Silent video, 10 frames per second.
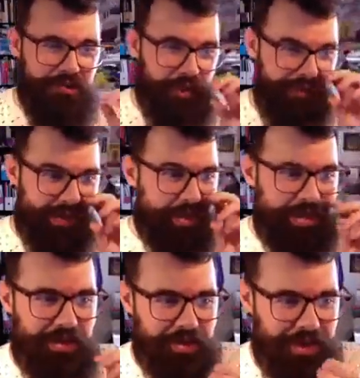moving with
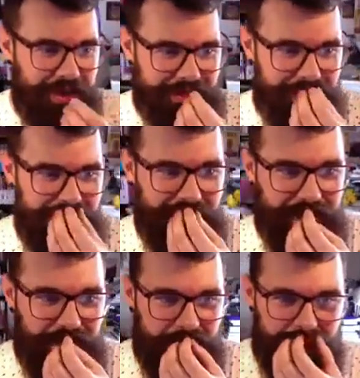curiosity.
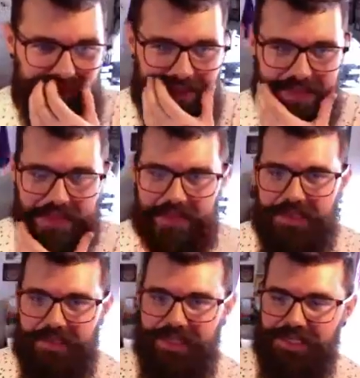
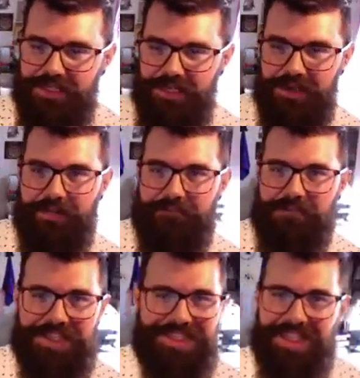That's it.
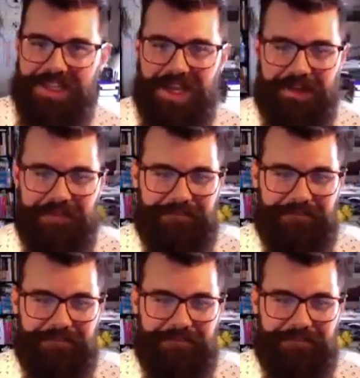Just like that.